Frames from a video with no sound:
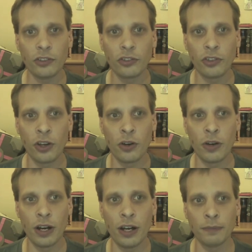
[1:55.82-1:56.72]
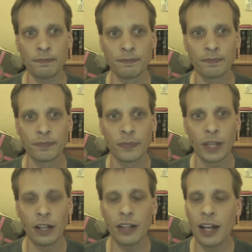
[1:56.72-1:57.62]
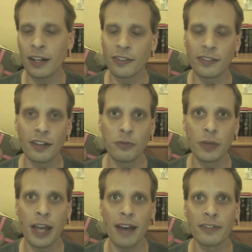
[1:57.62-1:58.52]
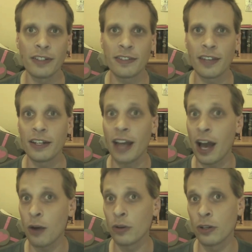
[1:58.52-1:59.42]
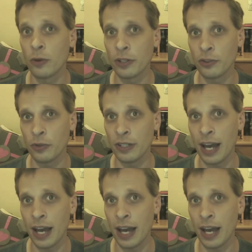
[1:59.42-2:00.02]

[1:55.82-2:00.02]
So a lot of this stuff we haven't decided how we're going to